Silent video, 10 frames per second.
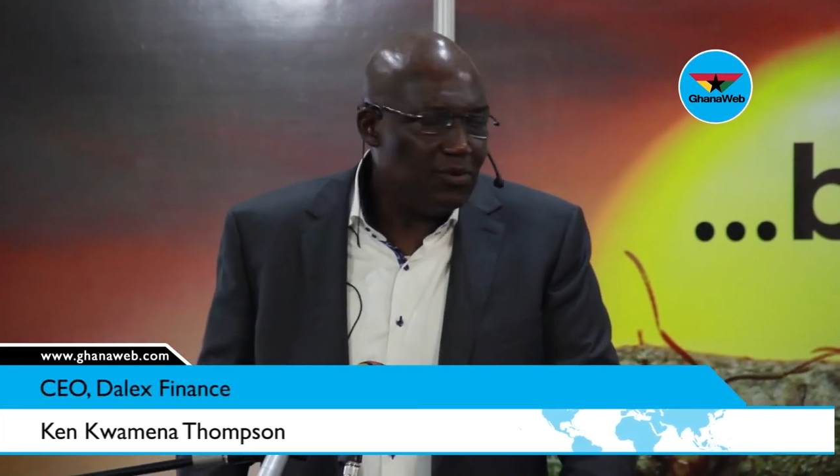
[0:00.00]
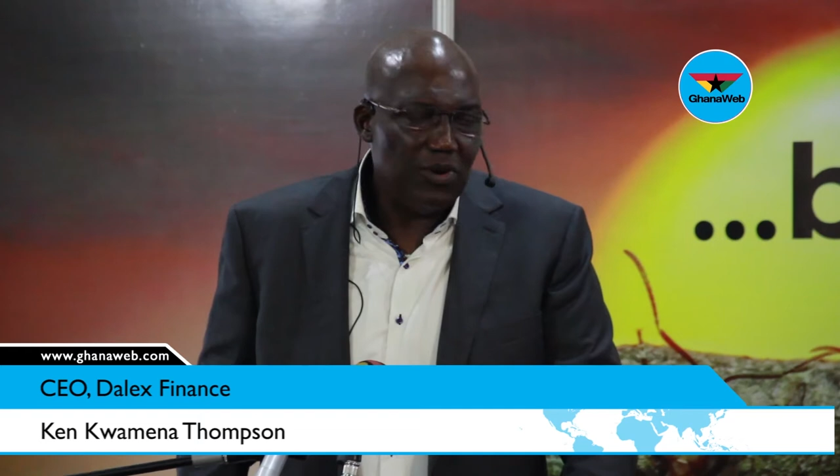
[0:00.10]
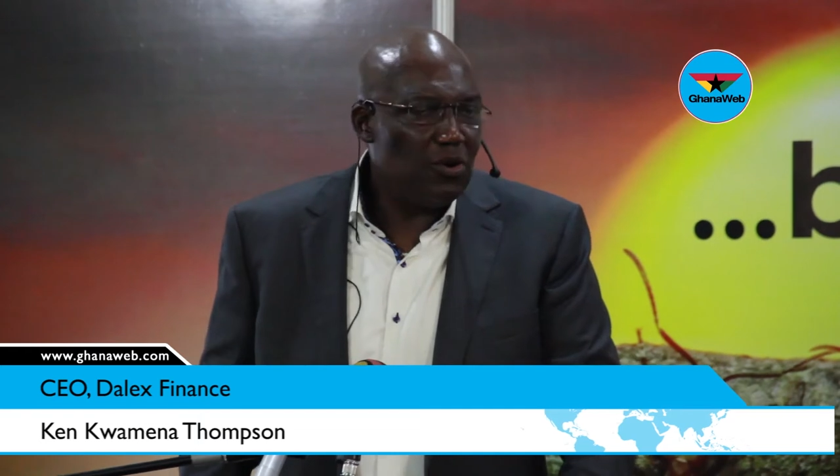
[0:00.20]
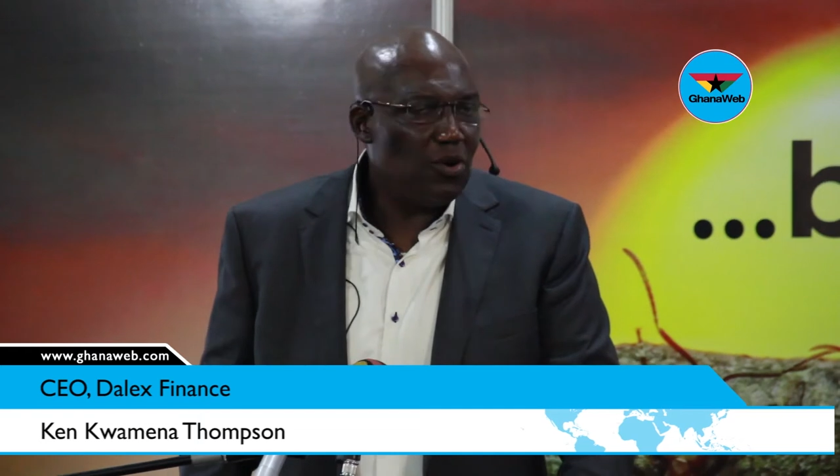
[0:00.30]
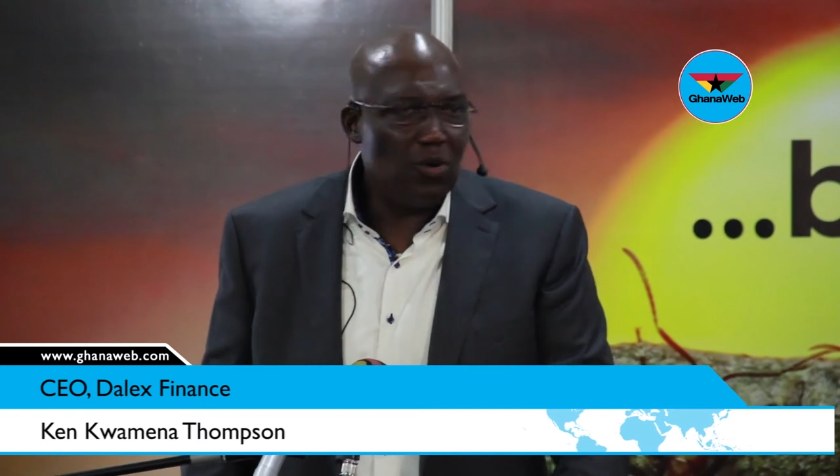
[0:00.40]

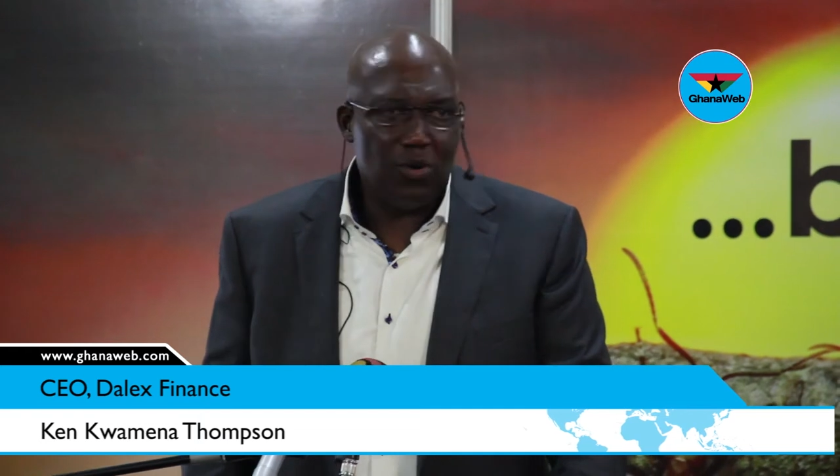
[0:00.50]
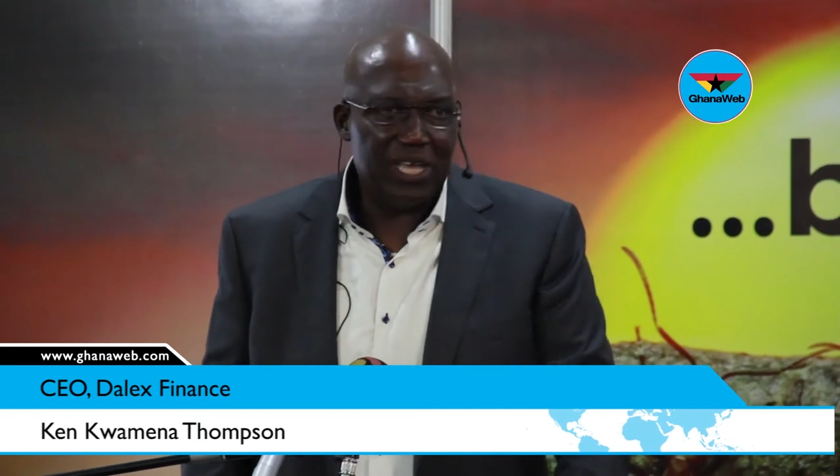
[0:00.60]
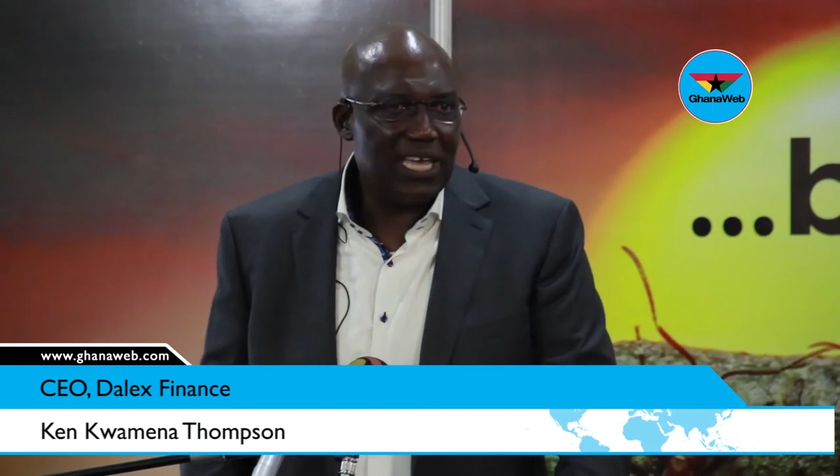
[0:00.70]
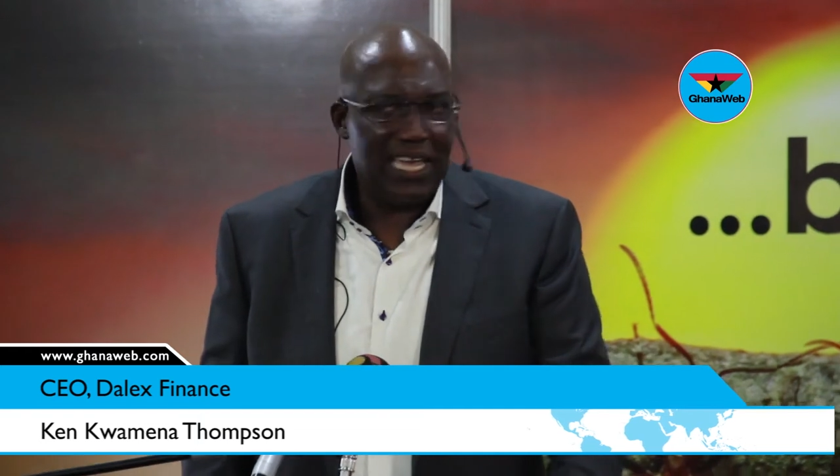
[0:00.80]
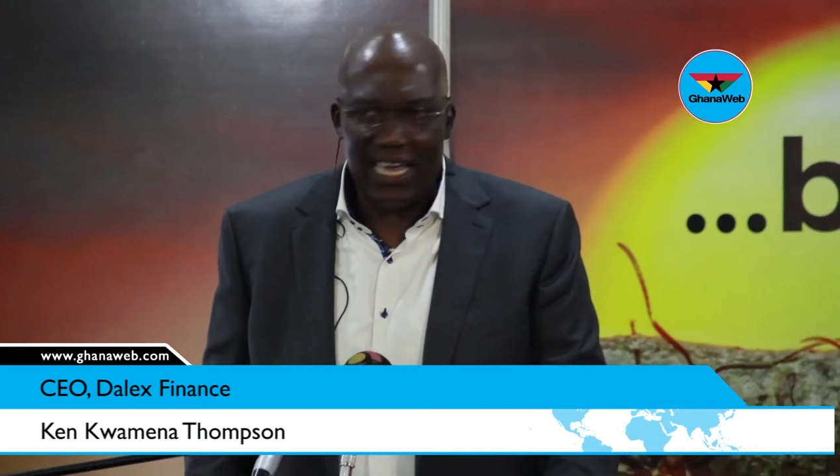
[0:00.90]
we're not
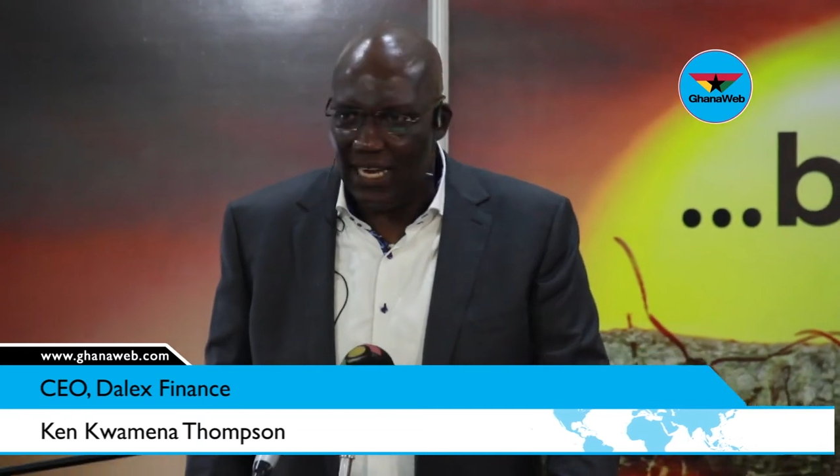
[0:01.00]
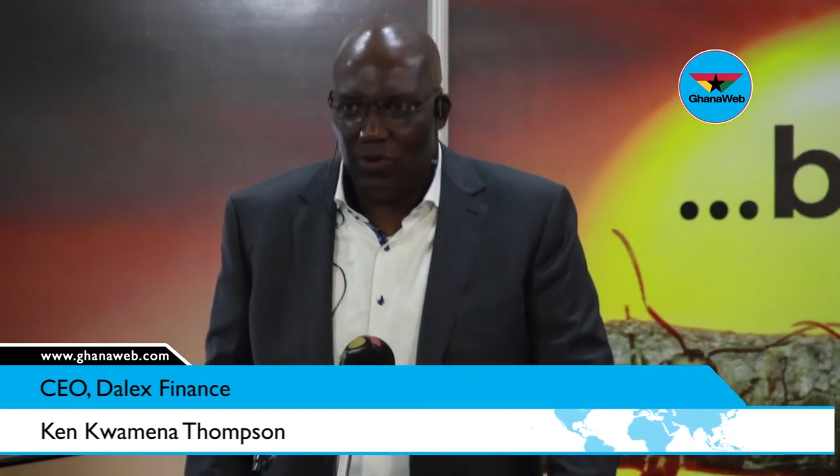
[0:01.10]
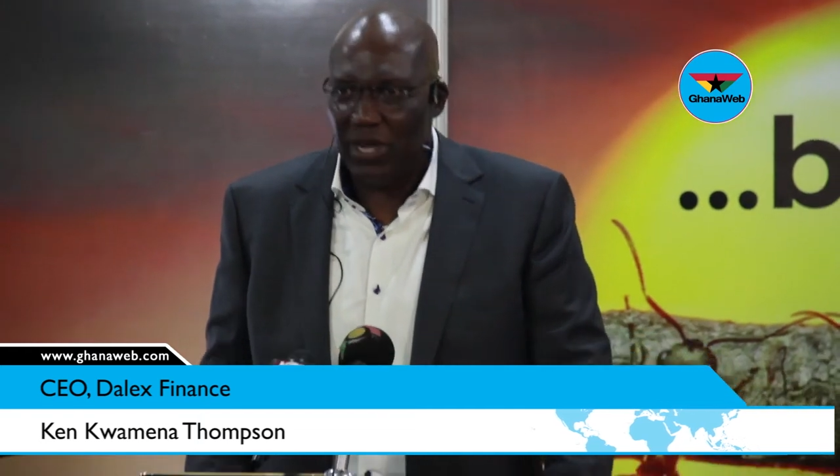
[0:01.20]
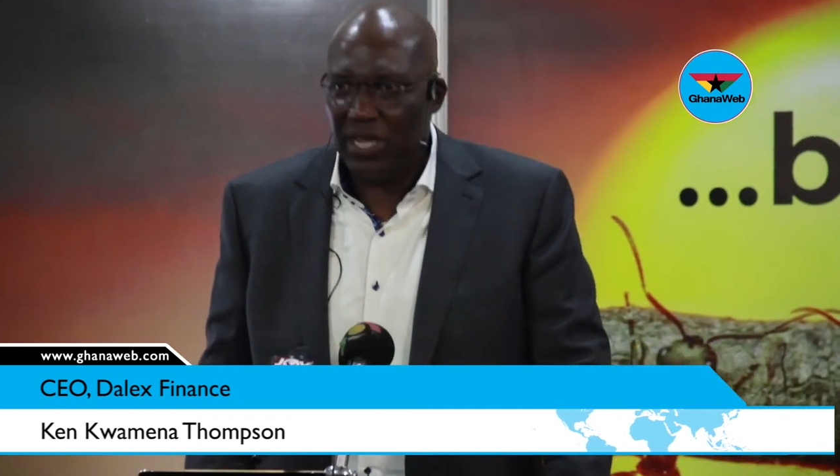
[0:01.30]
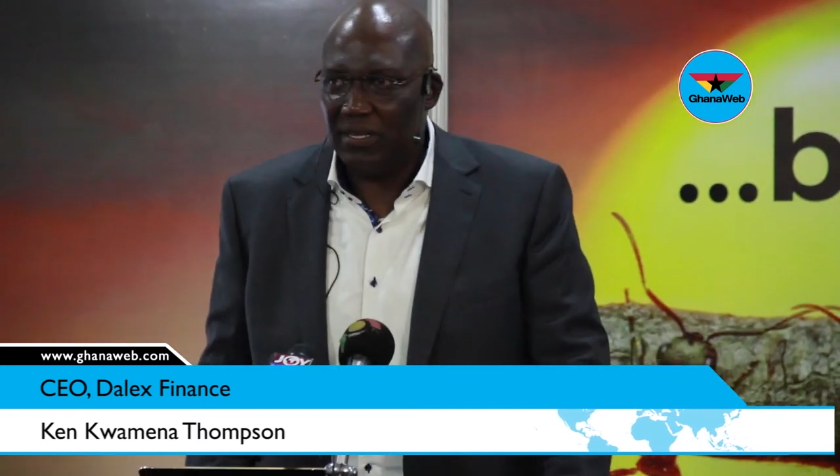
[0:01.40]
going
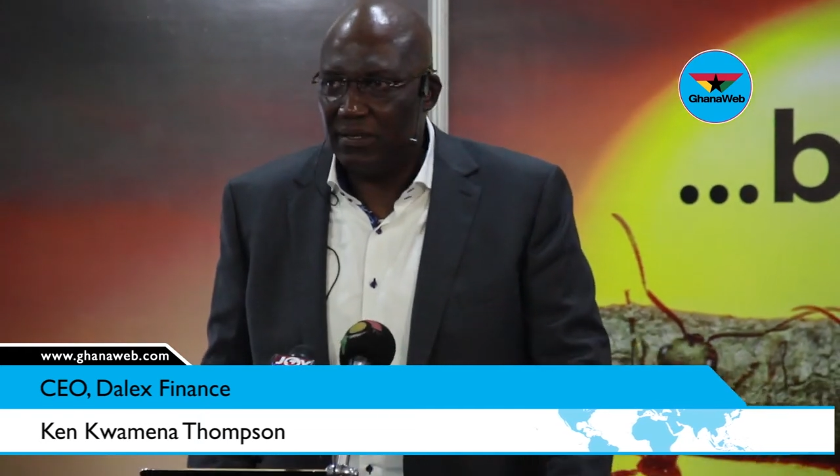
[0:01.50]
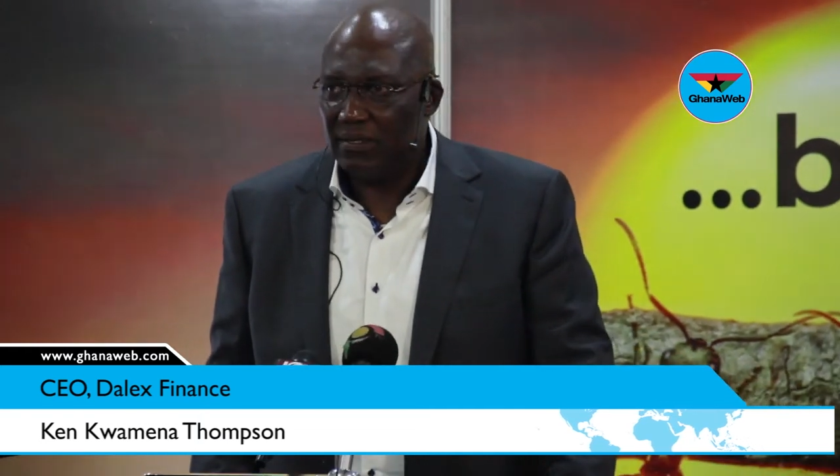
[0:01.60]
anywhere.